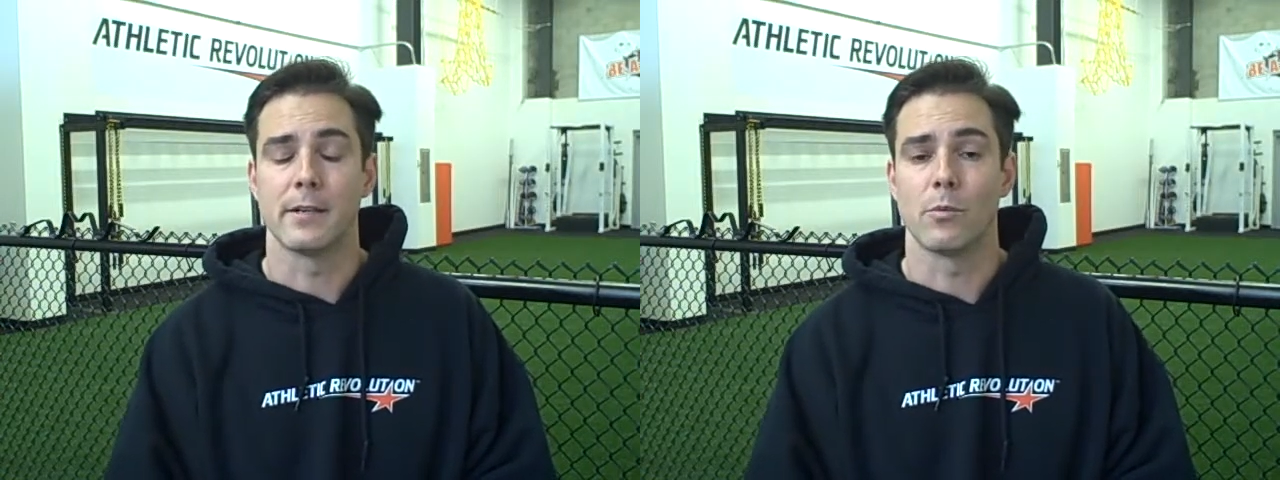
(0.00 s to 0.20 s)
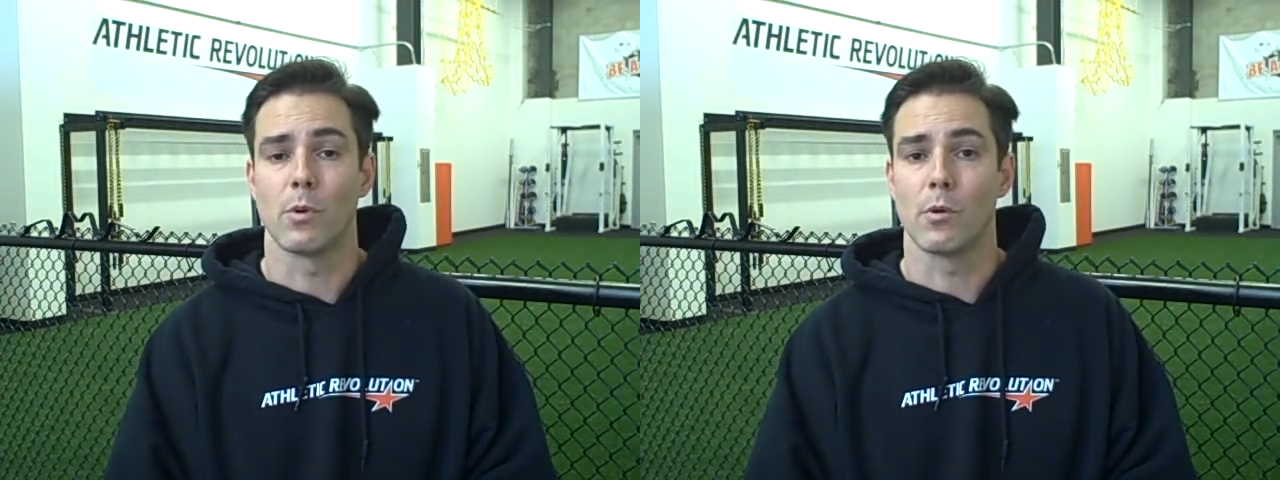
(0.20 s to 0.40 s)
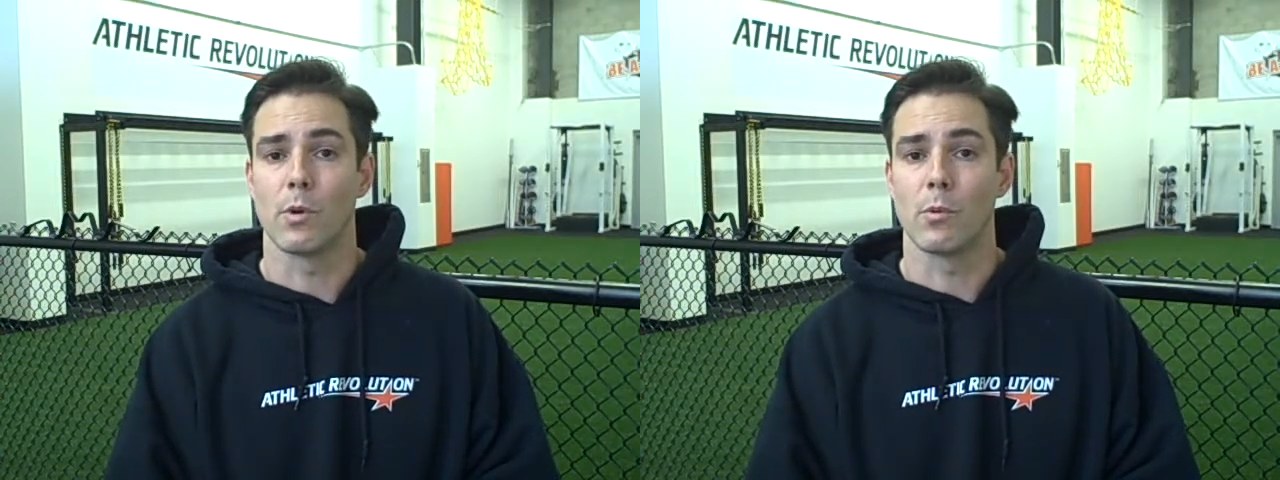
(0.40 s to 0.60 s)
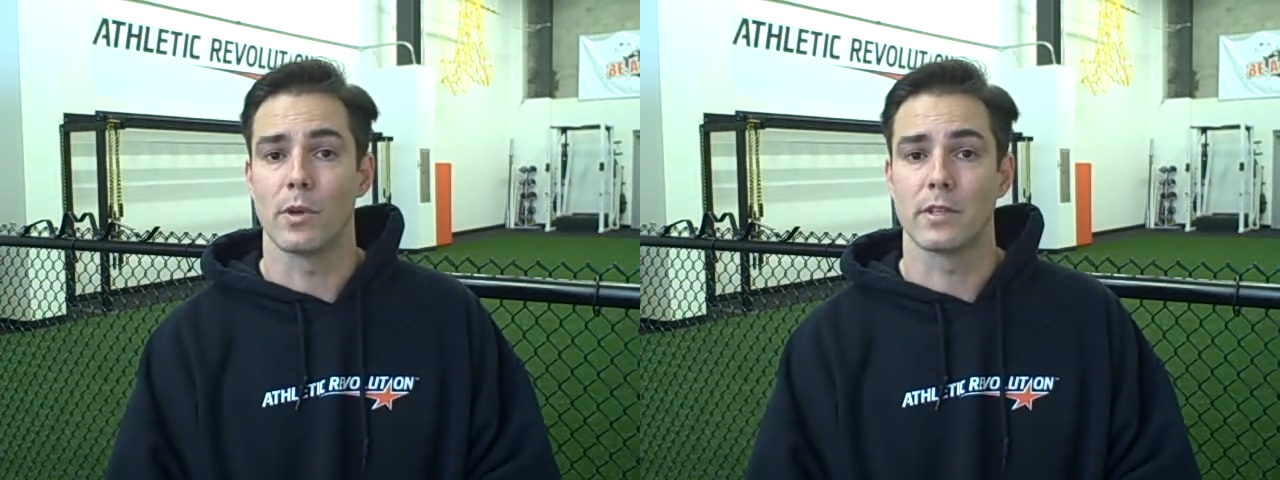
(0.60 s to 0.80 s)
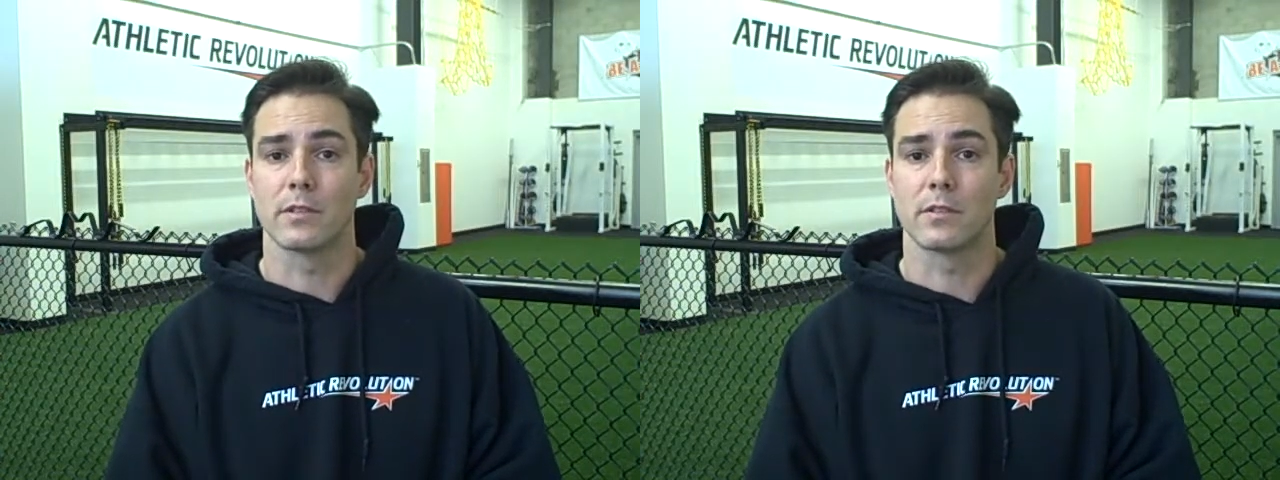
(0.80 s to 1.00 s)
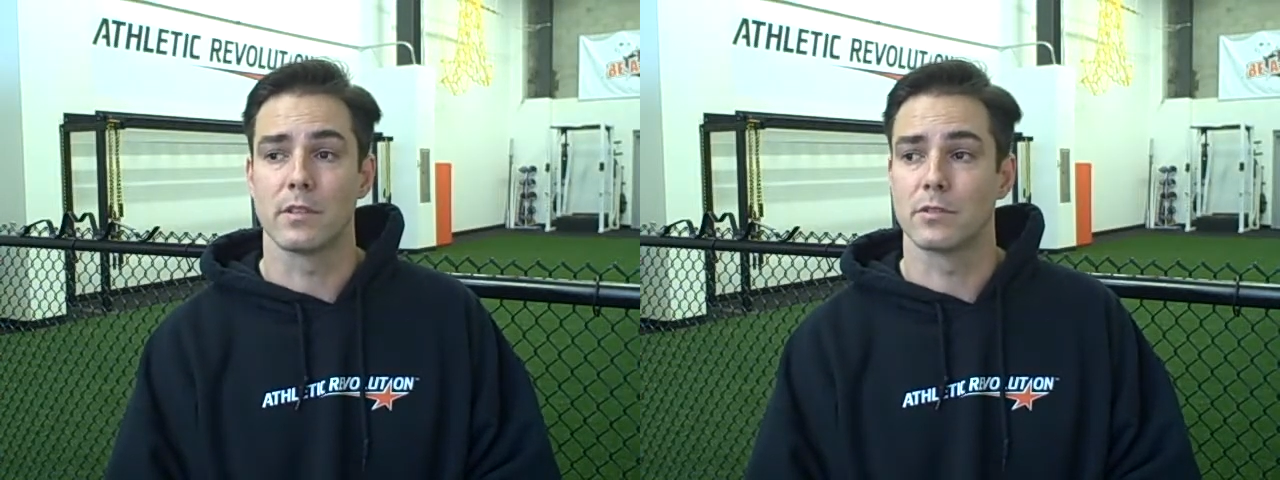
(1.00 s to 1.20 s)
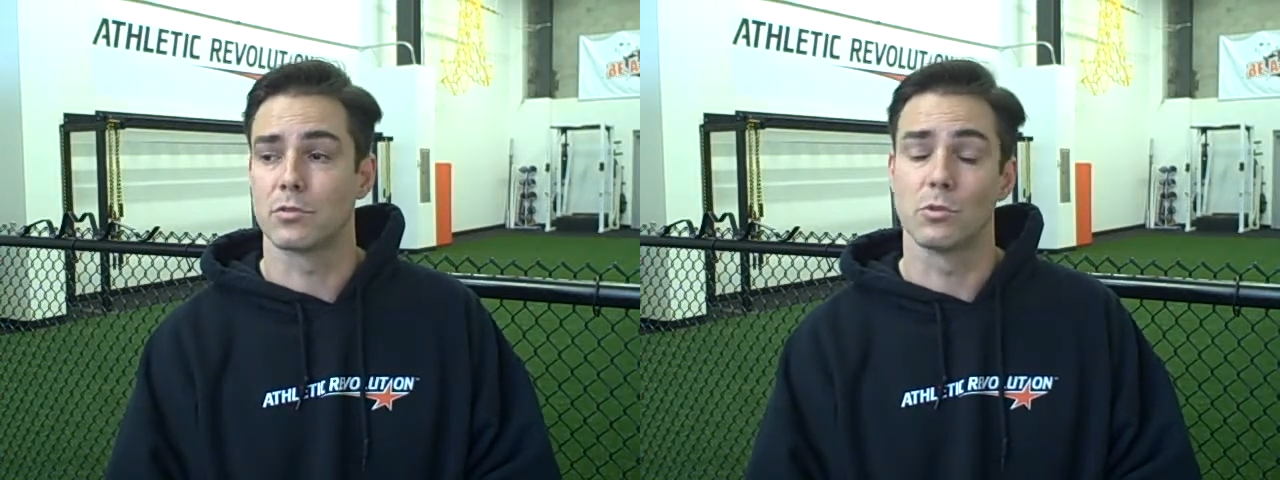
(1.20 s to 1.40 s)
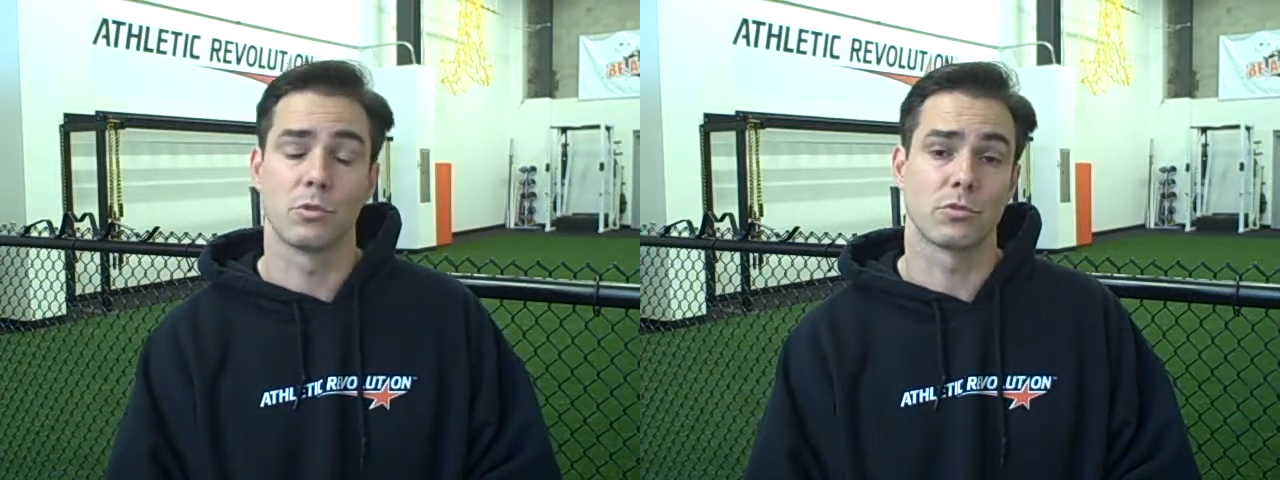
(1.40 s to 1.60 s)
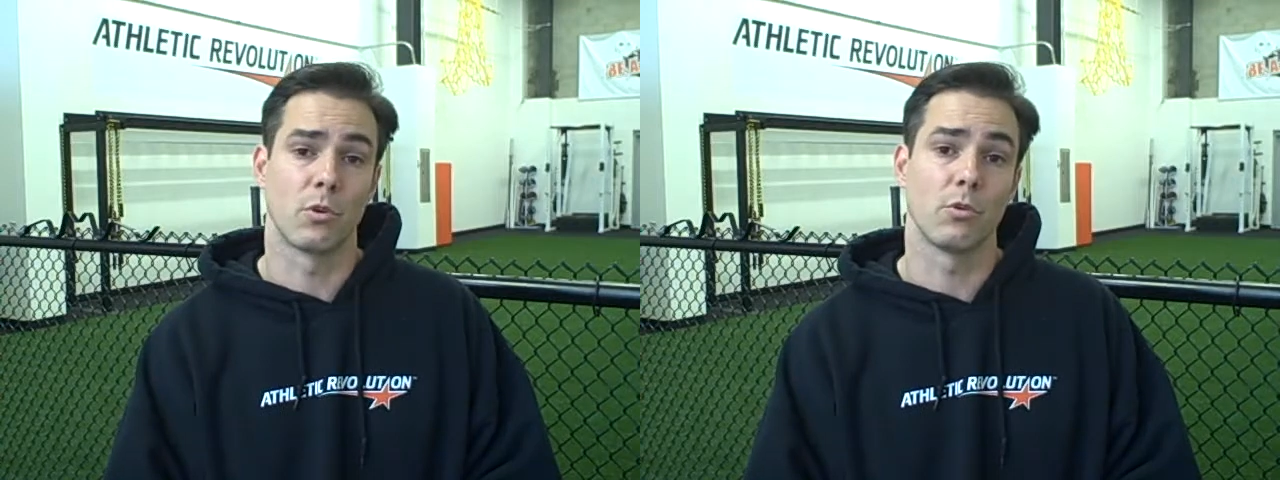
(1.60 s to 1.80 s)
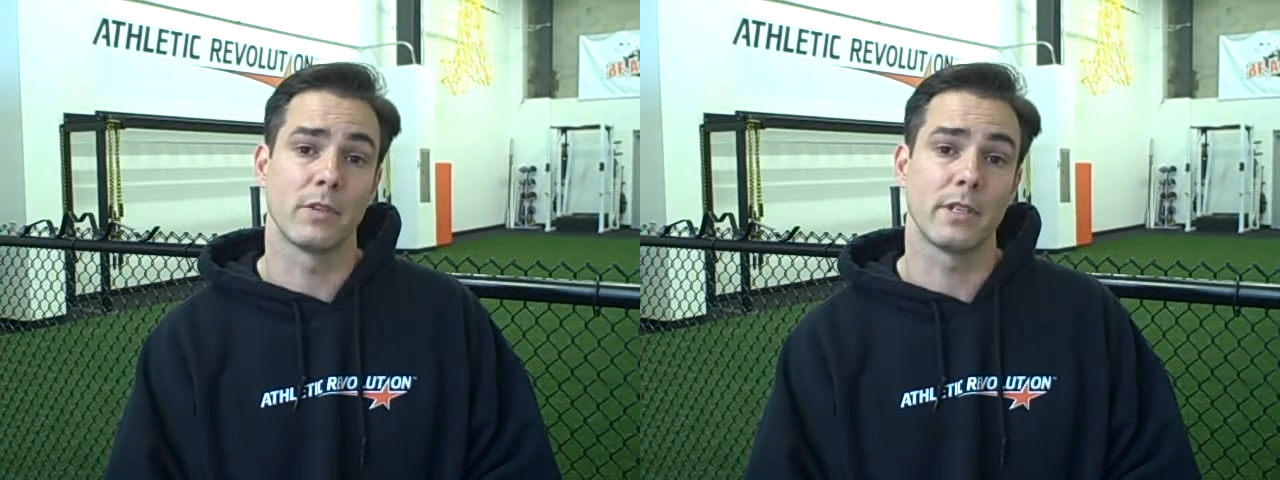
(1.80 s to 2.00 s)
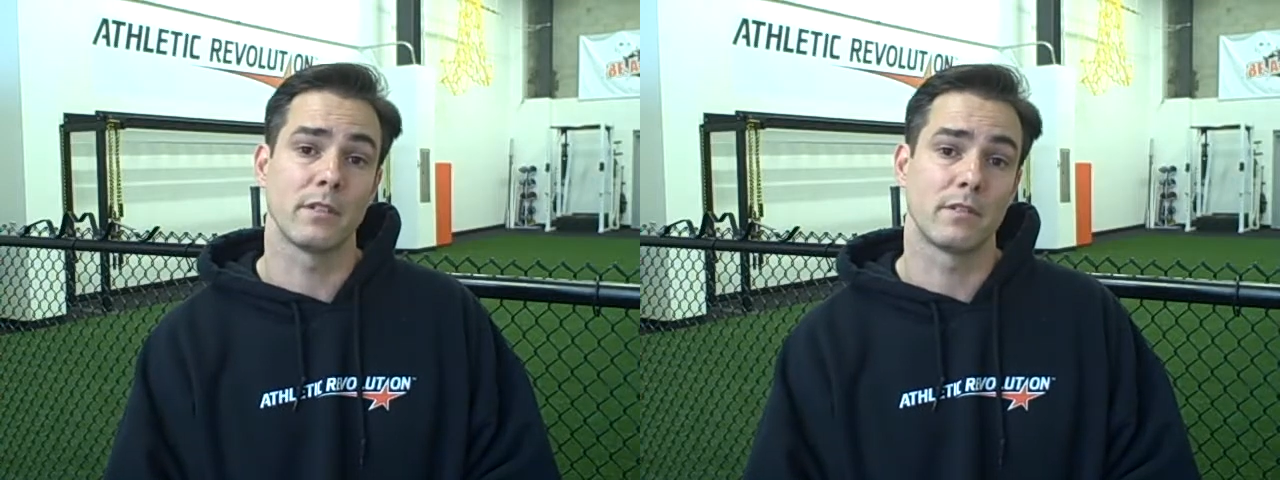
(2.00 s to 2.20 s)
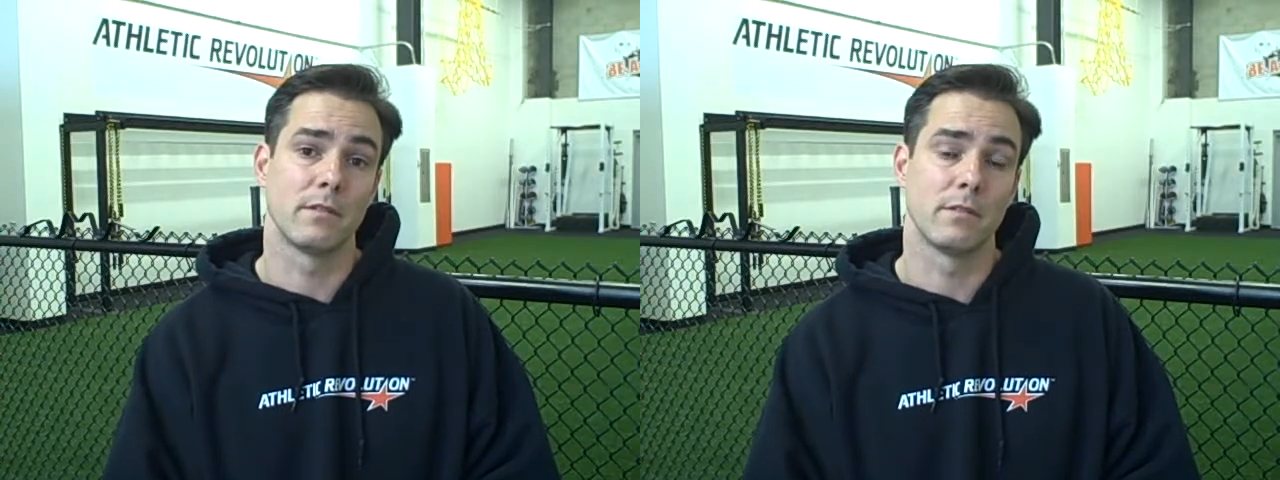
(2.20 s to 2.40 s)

where we won the school's only